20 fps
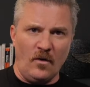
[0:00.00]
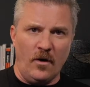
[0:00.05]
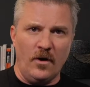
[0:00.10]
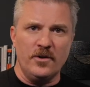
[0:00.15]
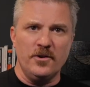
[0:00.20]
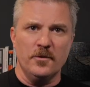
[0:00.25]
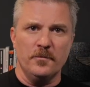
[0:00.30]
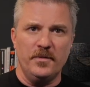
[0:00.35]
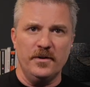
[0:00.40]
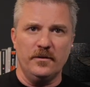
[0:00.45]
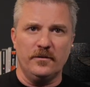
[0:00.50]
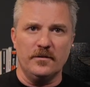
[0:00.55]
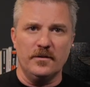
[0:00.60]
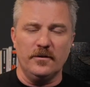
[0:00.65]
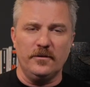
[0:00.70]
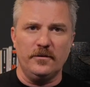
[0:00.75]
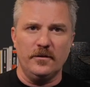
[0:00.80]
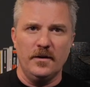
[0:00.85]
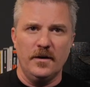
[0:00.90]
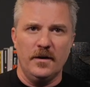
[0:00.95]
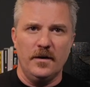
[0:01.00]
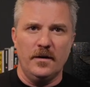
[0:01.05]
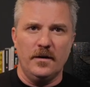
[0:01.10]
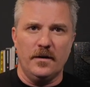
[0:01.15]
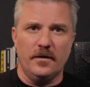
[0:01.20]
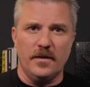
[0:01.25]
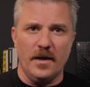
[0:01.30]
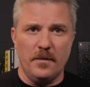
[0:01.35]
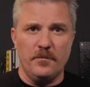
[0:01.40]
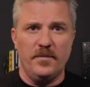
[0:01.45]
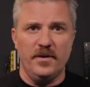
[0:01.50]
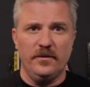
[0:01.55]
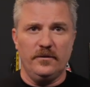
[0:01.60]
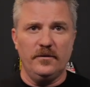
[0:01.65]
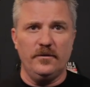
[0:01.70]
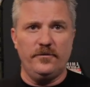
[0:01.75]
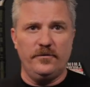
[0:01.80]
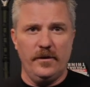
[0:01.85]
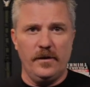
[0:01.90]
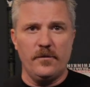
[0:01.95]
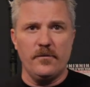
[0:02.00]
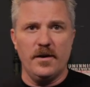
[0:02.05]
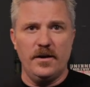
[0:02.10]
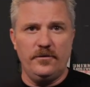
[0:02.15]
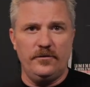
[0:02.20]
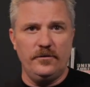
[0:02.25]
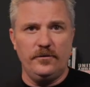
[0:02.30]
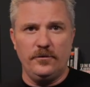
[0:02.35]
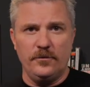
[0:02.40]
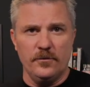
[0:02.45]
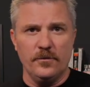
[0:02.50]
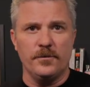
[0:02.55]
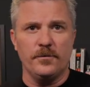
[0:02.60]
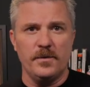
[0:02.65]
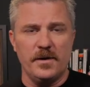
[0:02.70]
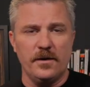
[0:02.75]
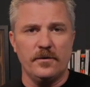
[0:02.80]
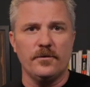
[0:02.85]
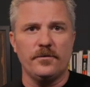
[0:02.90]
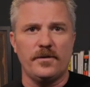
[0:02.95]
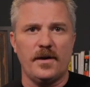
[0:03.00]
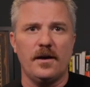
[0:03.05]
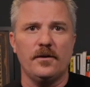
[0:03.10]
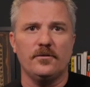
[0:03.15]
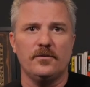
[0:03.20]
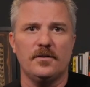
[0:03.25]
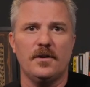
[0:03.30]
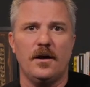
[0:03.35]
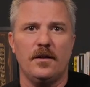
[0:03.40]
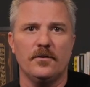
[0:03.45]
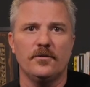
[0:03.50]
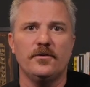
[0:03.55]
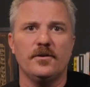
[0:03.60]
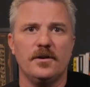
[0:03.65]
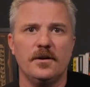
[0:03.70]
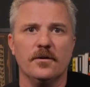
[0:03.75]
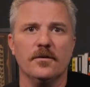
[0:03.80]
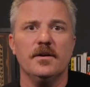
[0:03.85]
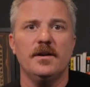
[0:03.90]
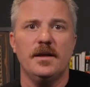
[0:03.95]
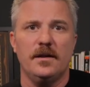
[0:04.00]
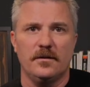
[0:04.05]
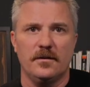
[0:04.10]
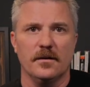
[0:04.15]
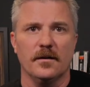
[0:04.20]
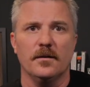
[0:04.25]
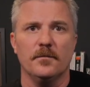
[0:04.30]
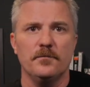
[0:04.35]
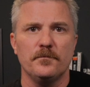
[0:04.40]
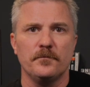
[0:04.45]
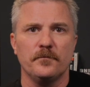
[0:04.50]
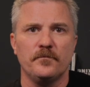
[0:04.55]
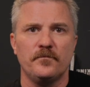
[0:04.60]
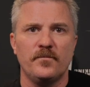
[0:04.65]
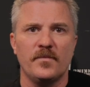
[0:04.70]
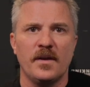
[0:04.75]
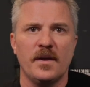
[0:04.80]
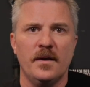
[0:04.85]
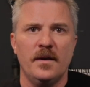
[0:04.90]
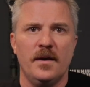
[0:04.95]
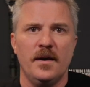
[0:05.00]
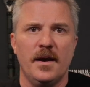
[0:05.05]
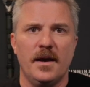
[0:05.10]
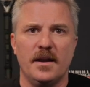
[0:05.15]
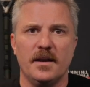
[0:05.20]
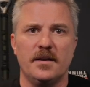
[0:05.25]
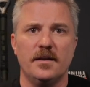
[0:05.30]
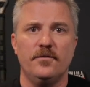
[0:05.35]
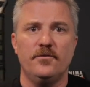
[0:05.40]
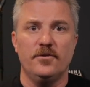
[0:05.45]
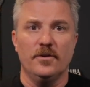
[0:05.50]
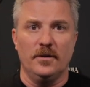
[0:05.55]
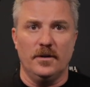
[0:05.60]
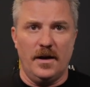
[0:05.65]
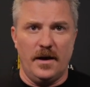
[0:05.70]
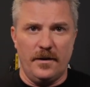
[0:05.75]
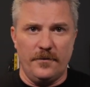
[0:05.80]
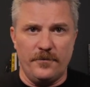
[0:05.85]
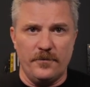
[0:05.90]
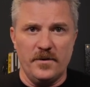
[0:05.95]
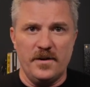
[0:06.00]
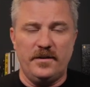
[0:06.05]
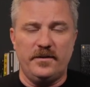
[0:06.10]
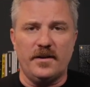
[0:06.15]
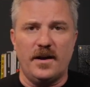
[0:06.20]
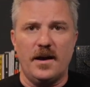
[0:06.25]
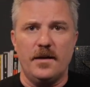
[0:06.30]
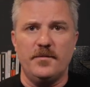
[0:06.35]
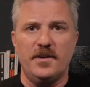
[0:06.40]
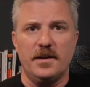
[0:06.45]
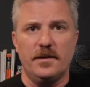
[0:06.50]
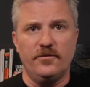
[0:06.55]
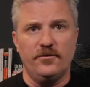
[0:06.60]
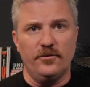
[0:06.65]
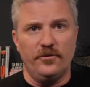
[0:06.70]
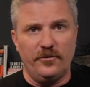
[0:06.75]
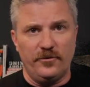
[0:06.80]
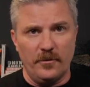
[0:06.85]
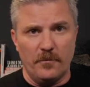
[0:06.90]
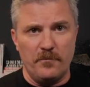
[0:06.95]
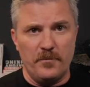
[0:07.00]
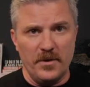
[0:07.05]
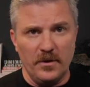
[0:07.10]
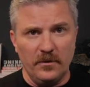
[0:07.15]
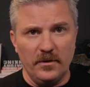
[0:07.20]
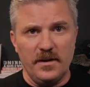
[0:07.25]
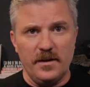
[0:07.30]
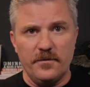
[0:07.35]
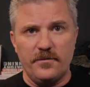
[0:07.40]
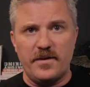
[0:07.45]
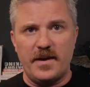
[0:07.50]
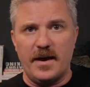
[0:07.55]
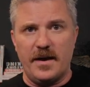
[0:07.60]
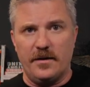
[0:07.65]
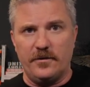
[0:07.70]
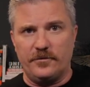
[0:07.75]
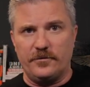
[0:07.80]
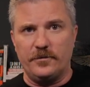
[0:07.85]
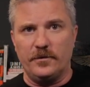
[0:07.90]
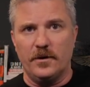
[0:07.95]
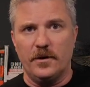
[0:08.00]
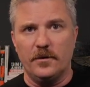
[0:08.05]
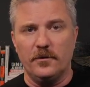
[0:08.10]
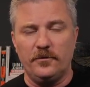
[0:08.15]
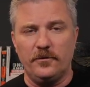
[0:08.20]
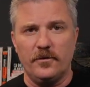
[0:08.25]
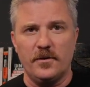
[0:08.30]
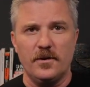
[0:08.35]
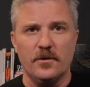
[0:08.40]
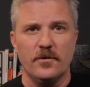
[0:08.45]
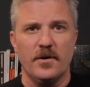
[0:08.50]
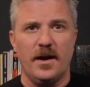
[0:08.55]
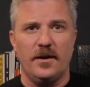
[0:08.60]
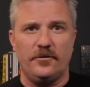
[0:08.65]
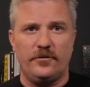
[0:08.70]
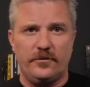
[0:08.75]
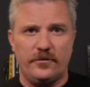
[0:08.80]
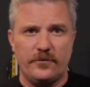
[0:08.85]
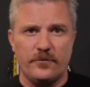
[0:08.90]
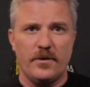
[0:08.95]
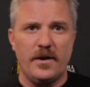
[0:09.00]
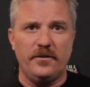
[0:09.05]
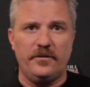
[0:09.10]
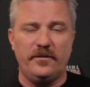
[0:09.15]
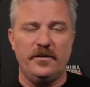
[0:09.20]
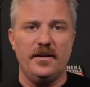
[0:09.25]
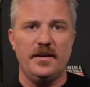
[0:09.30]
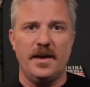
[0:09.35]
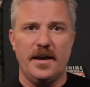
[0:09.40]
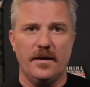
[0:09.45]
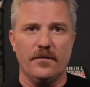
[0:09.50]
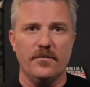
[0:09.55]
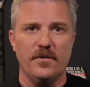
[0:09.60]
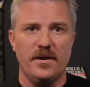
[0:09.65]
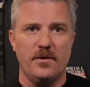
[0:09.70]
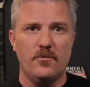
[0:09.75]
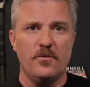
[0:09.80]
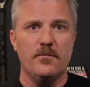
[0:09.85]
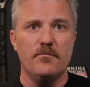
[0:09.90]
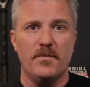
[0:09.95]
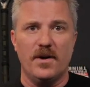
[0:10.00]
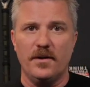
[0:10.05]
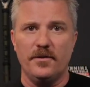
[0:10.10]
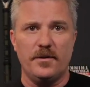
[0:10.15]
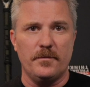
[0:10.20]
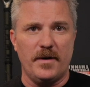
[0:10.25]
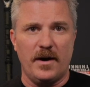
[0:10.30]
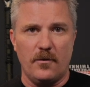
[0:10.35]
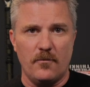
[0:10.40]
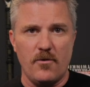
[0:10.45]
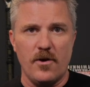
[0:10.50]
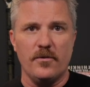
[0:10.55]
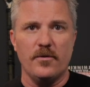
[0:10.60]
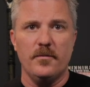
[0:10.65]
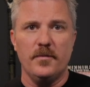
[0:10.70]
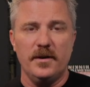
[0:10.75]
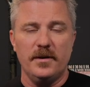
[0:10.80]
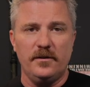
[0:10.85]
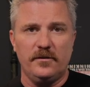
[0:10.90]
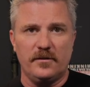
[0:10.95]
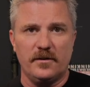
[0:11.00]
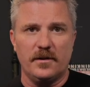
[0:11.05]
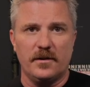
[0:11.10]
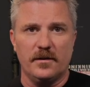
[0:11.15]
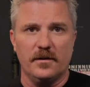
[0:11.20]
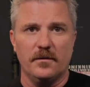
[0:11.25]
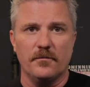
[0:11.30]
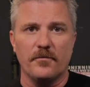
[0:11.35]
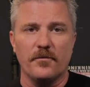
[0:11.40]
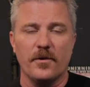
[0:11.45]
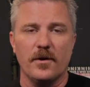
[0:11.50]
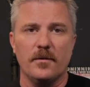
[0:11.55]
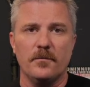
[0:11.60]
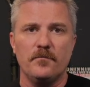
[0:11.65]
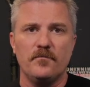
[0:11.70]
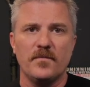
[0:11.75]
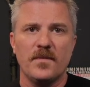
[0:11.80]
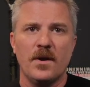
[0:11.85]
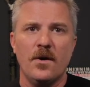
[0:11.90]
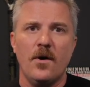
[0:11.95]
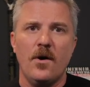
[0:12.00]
on your business and that business generates you 2 or 300,000 dollars a year in income and it gives you a lot of free time and it gives you stability of cash flow so that you're not stressing every month about where the money is going to come from.